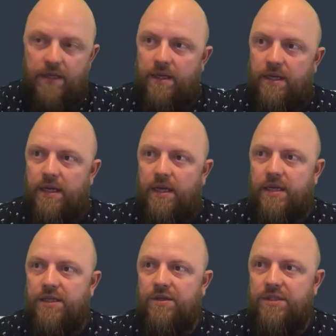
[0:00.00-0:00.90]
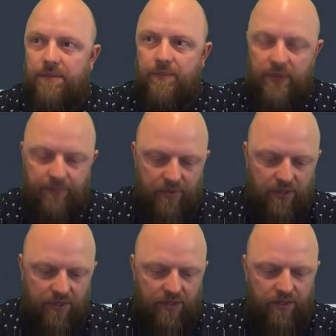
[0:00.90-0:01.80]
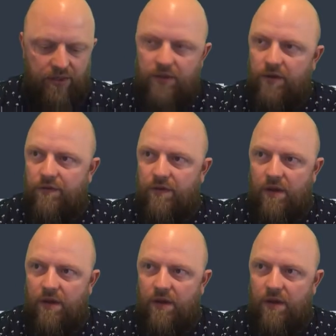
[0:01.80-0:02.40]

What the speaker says: and you simply put user